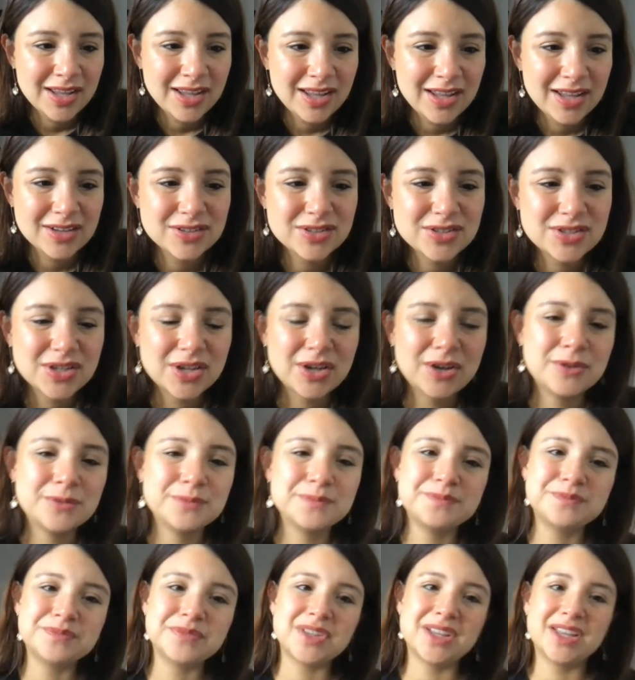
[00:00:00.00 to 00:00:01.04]
And
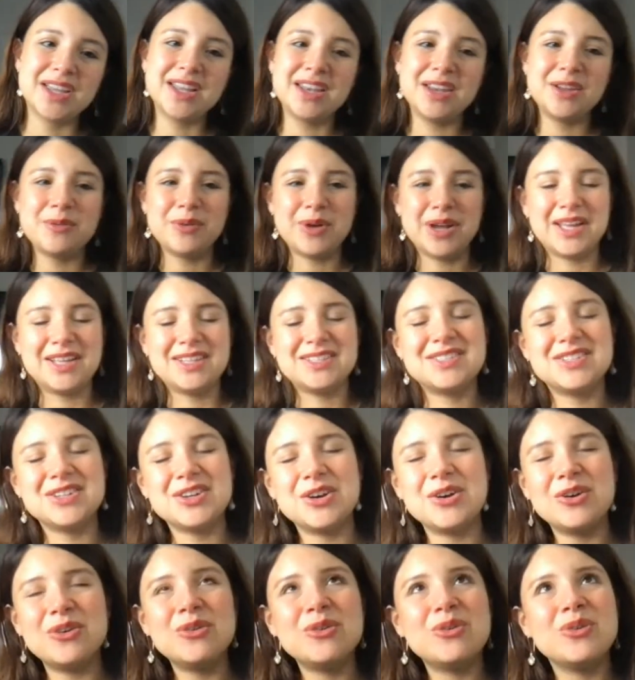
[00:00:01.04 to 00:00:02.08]
so anyway,
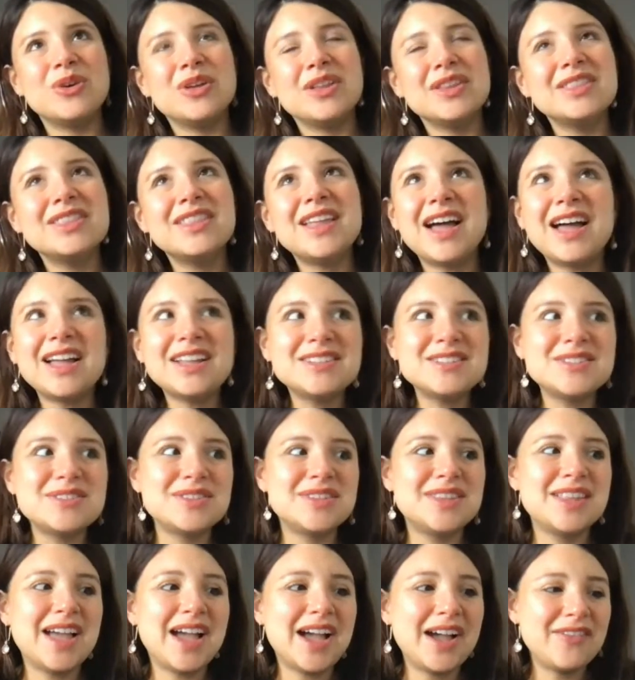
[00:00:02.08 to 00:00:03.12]
so
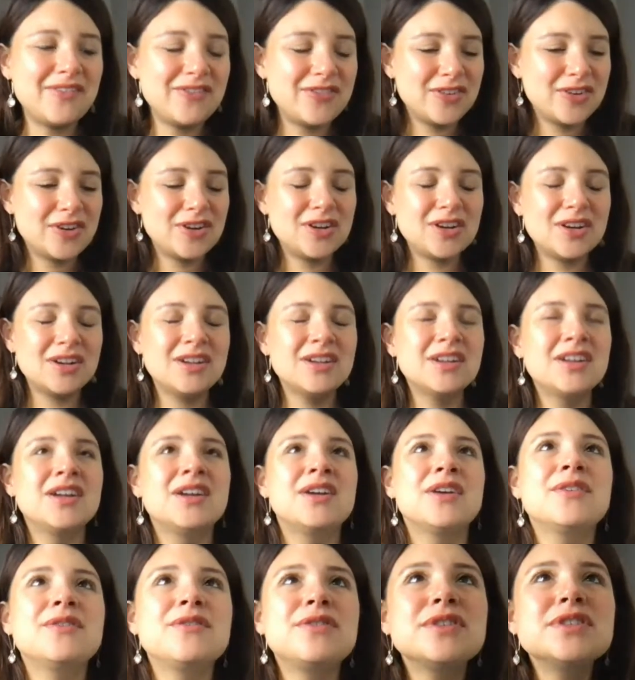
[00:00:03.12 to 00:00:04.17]
that's that for
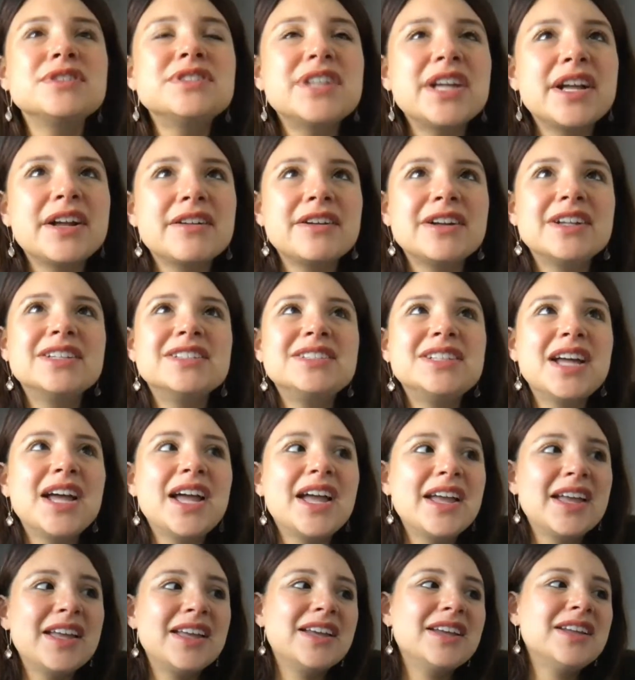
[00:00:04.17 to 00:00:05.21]
Dairy
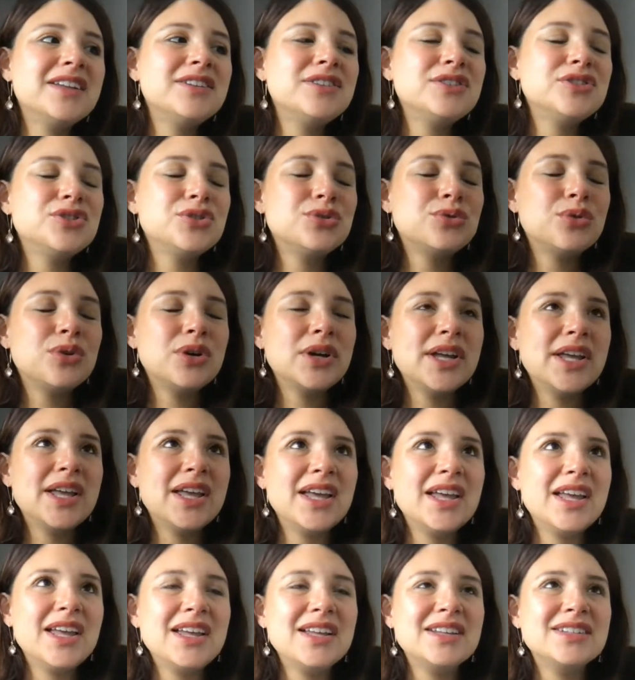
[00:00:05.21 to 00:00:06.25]
Day. Enjoy
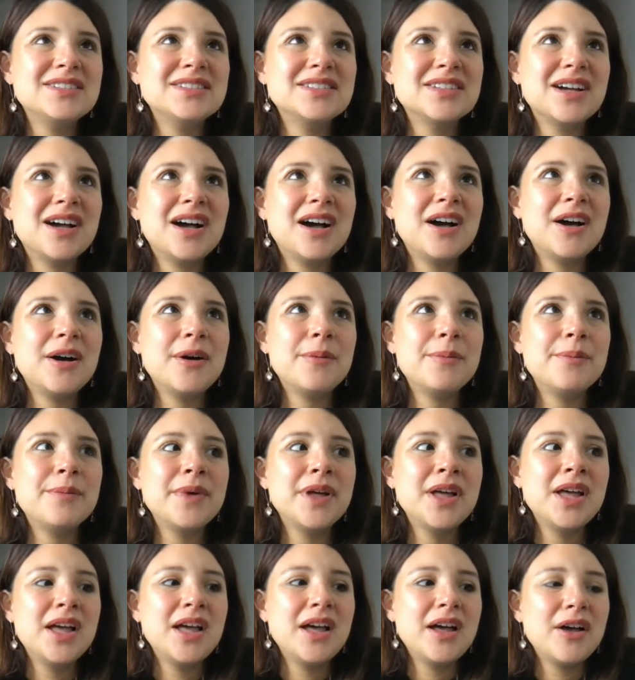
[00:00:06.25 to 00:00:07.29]
it.
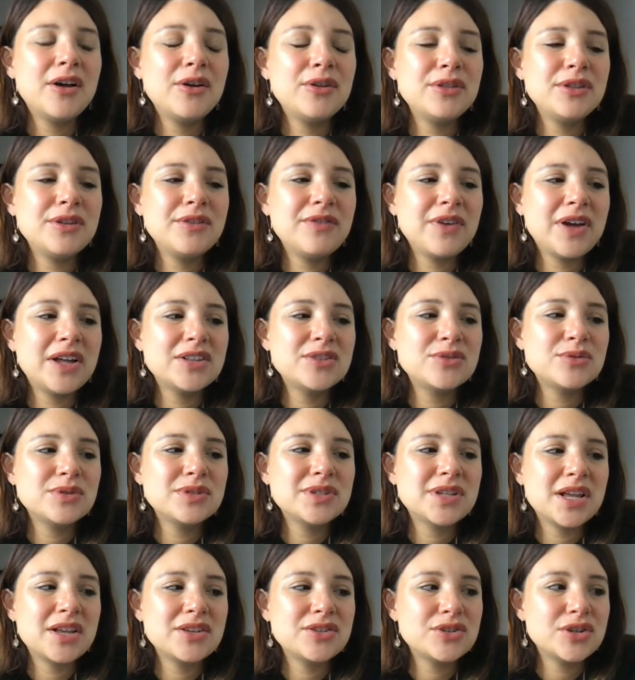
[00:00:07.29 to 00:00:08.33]
Healthy Fats
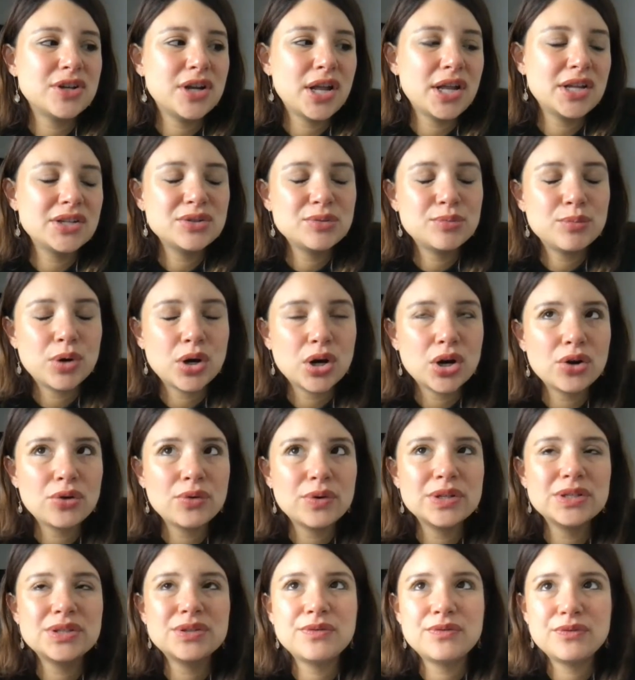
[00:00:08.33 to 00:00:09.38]
was yesterday.
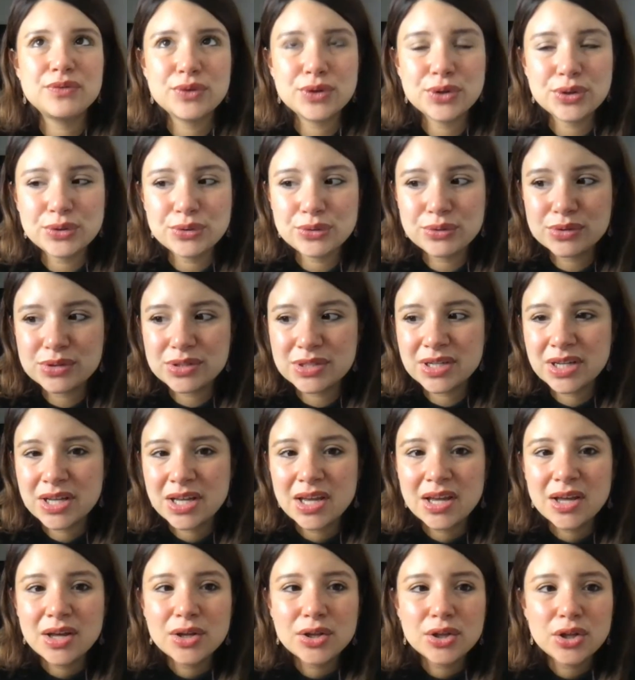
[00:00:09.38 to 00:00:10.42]
Tomorrow is fruit.
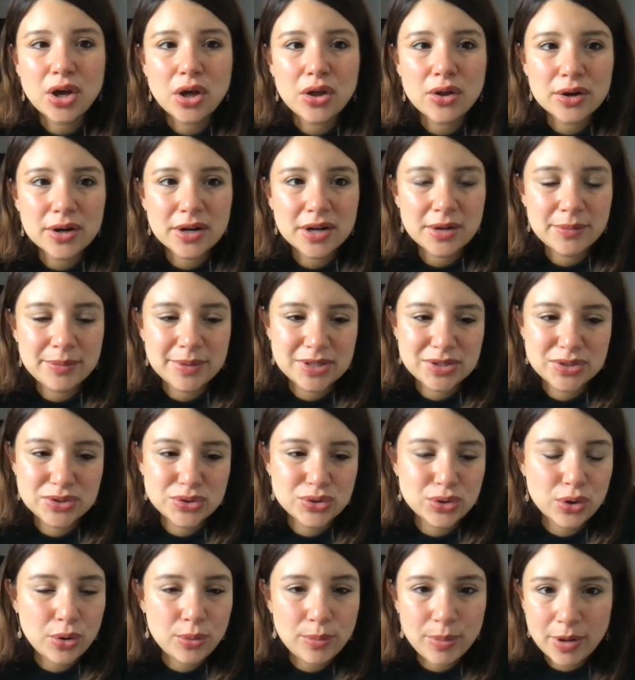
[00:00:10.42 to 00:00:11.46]
Y'all are going to be
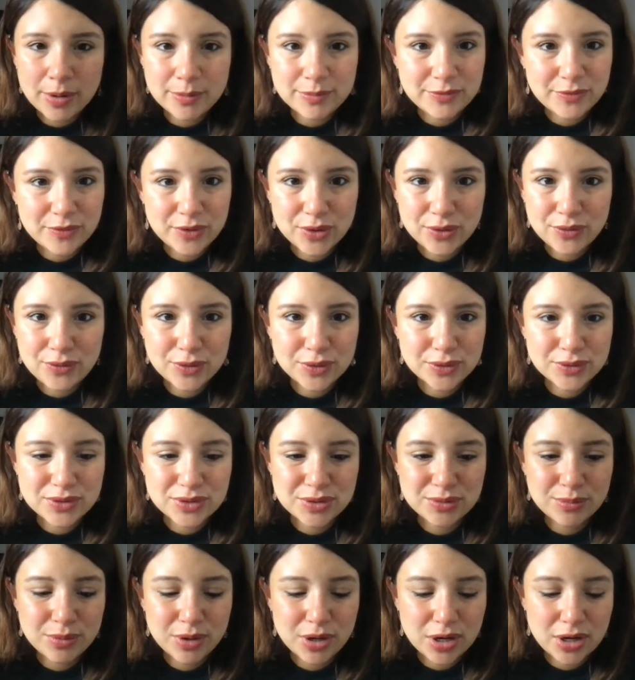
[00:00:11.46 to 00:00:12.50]
so pumped for fruit
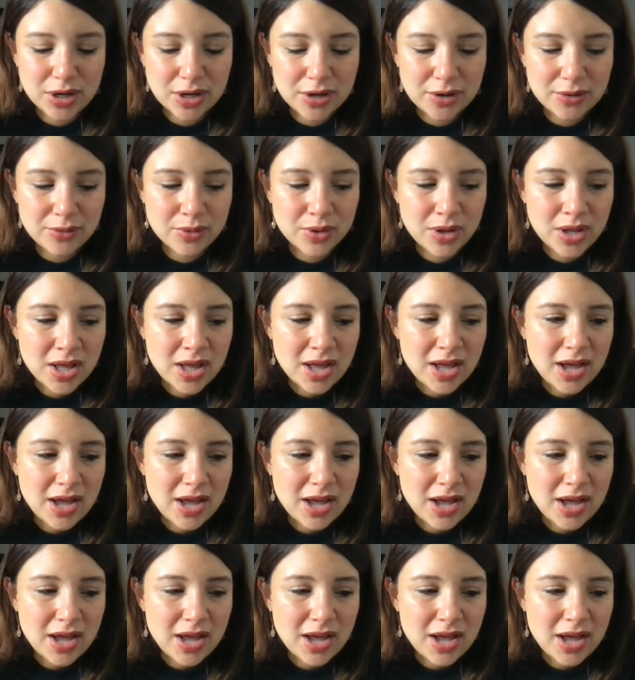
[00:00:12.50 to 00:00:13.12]
tomorrow.